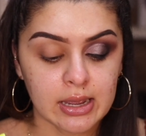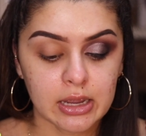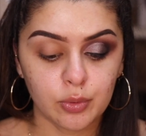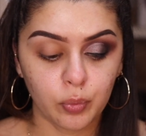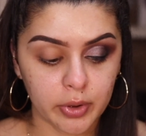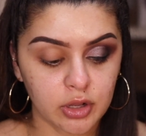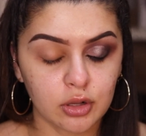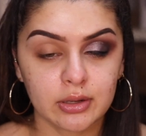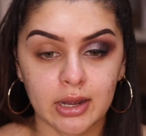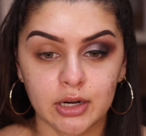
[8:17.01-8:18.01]
it
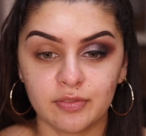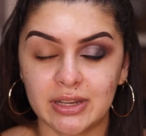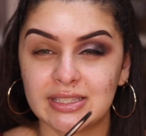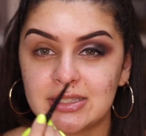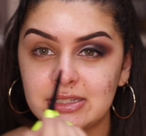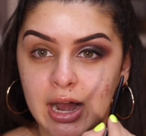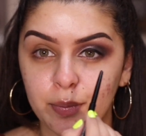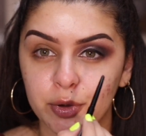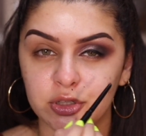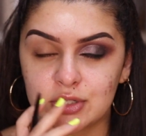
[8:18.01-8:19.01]
will kind of like
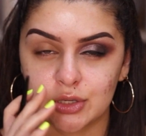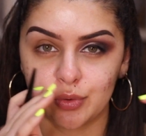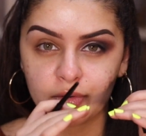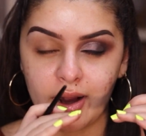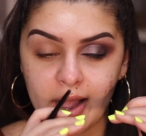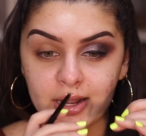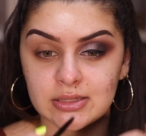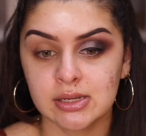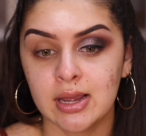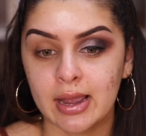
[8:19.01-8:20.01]
stop on this little
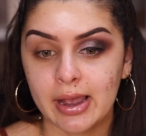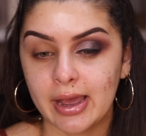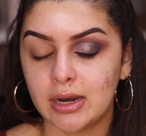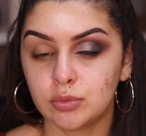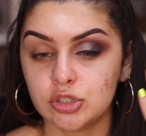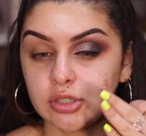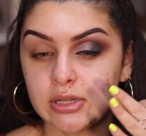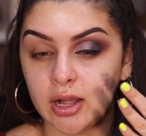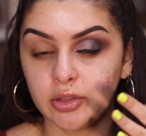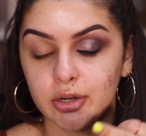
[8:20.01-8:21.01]
cracks, and it would just
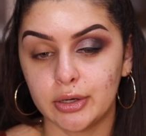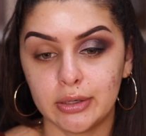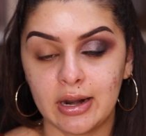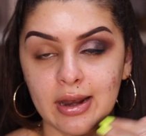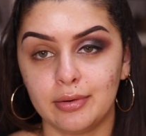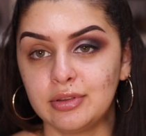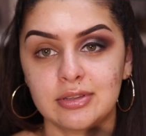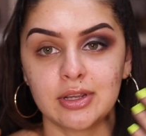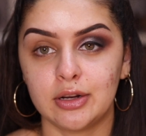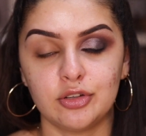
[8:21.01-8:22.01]
not look good, and
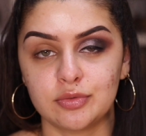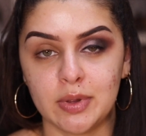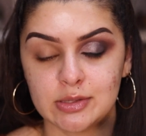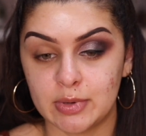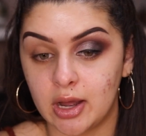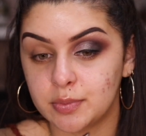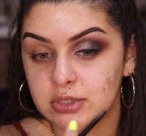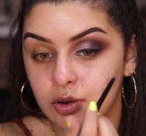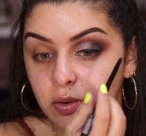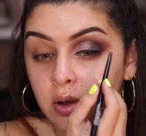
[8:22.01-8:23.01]
it's gonna just mess me up.
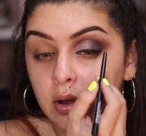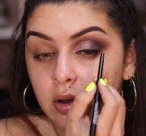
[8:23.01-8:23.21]
So